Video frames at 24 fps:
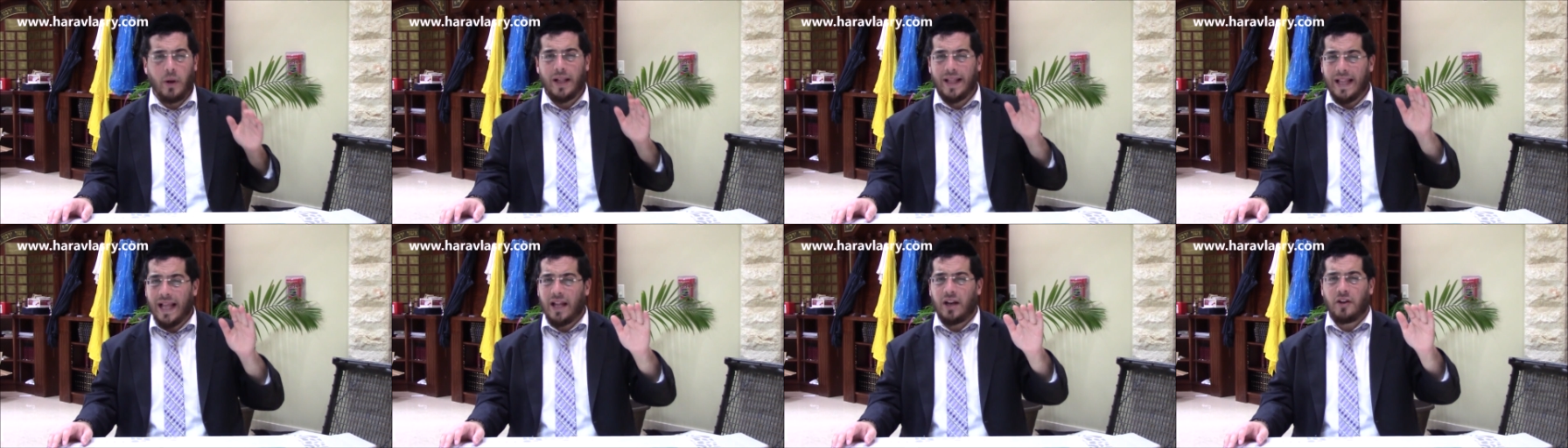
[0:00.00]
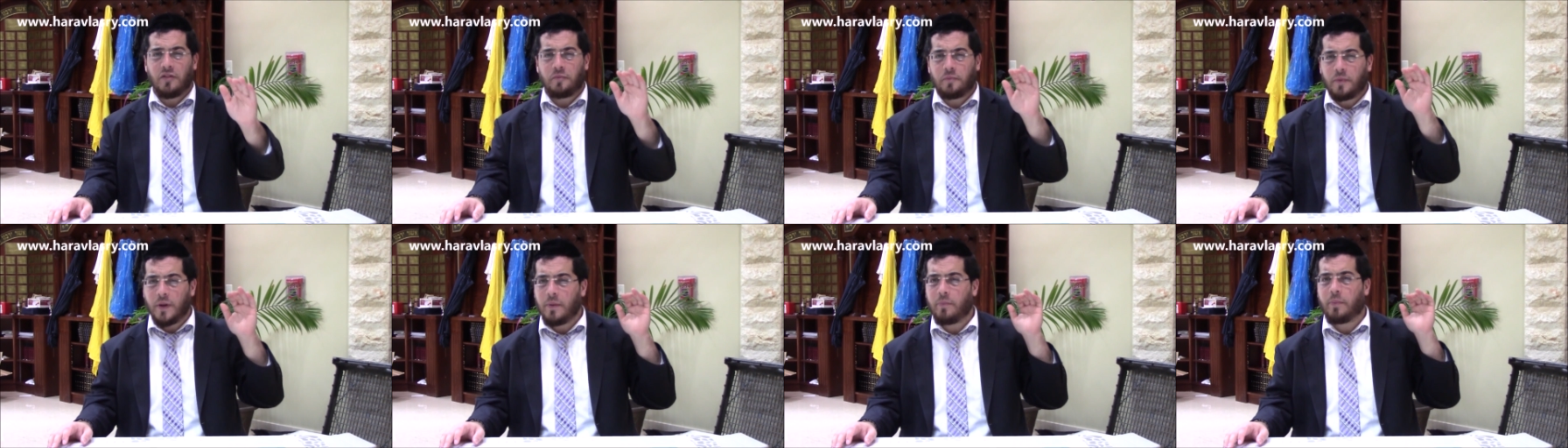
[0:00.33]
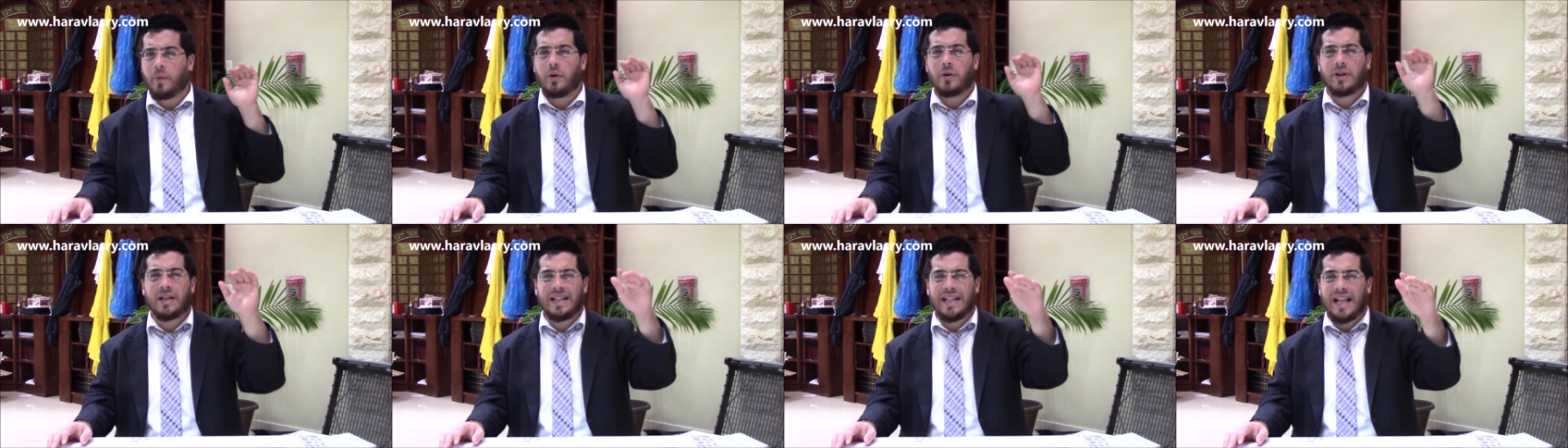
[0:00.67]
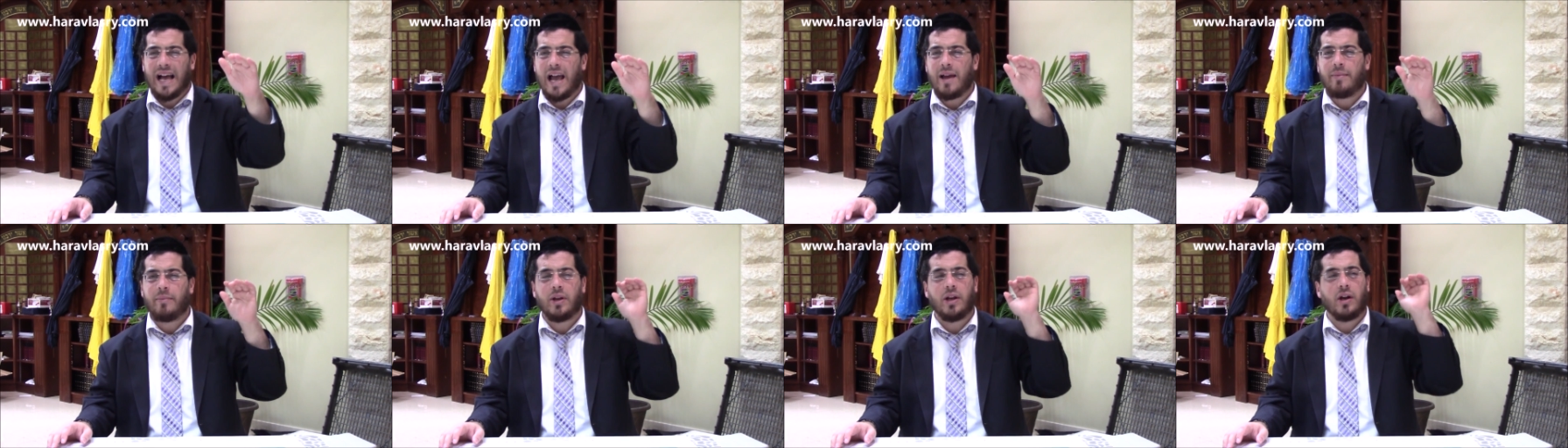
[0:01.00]
a lot of people
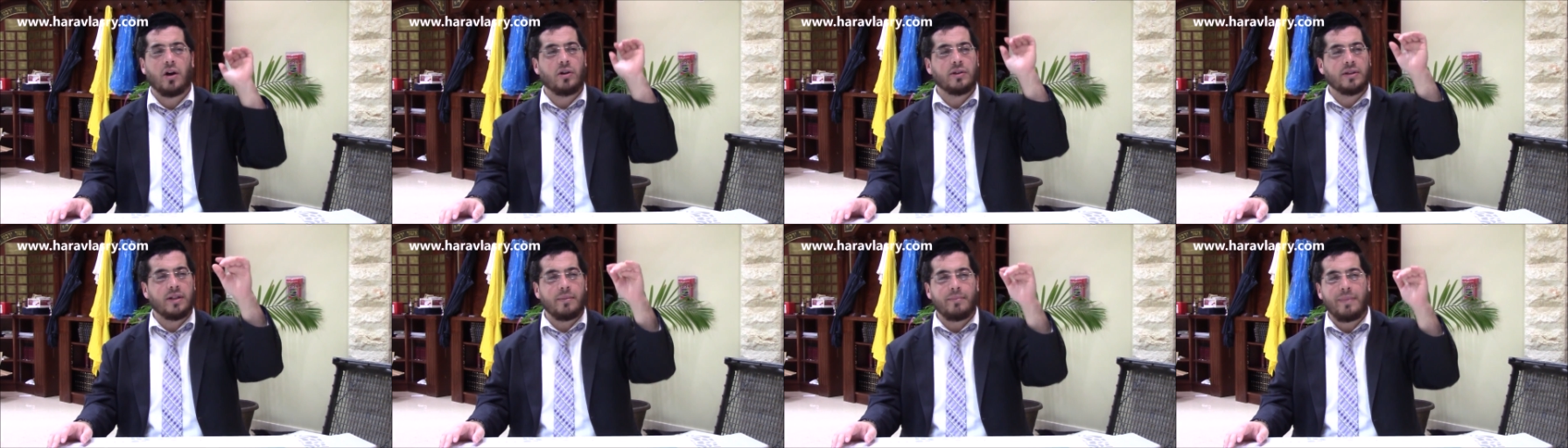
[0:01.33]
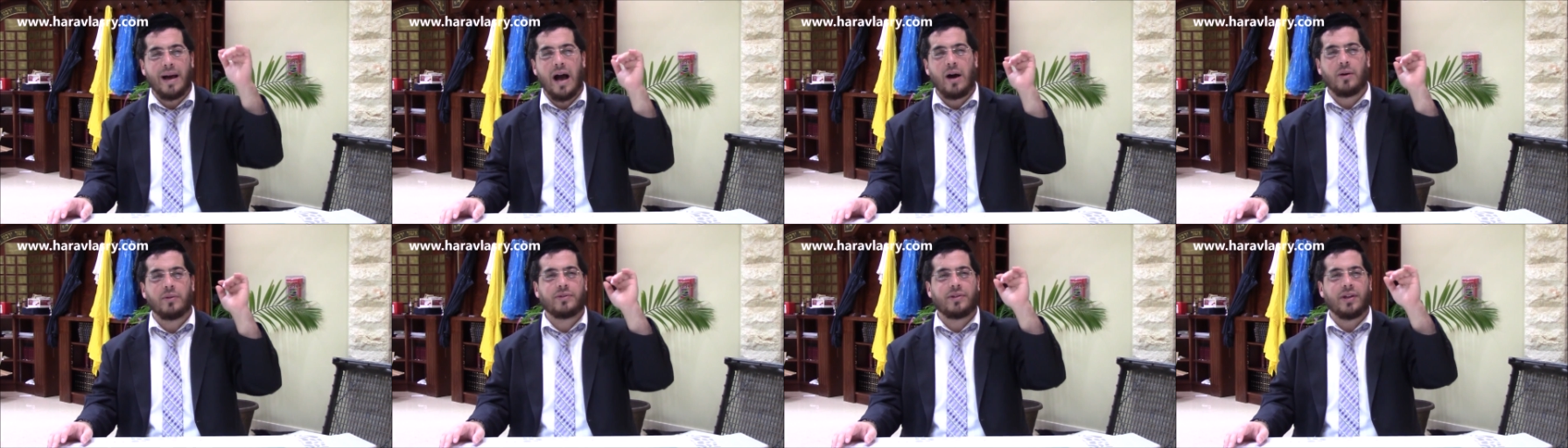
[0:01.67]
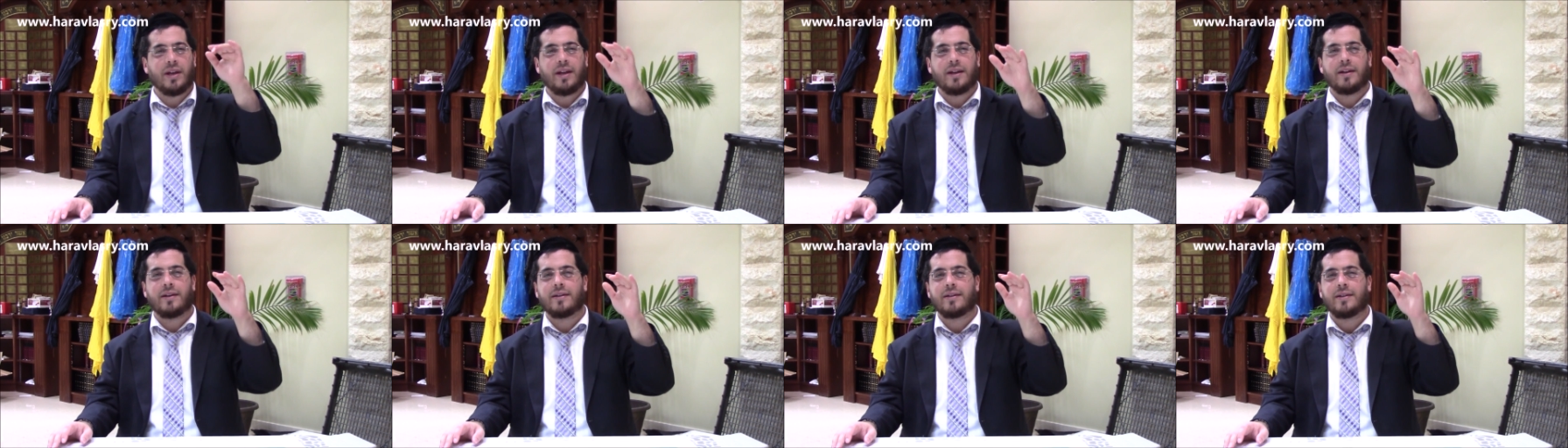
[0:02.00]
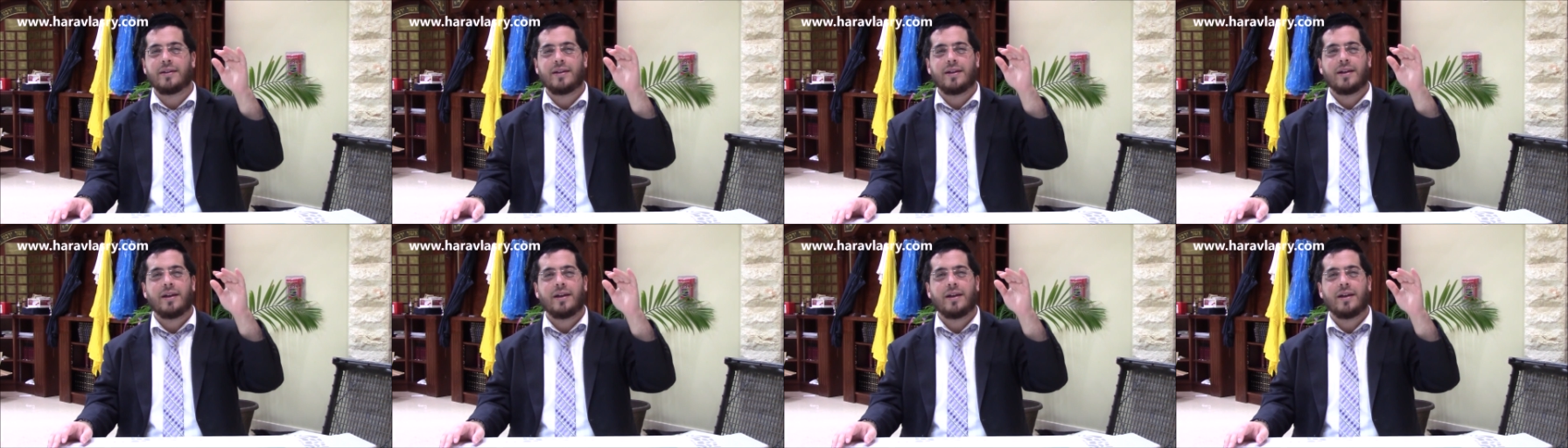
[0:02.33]
climbing on the mountain,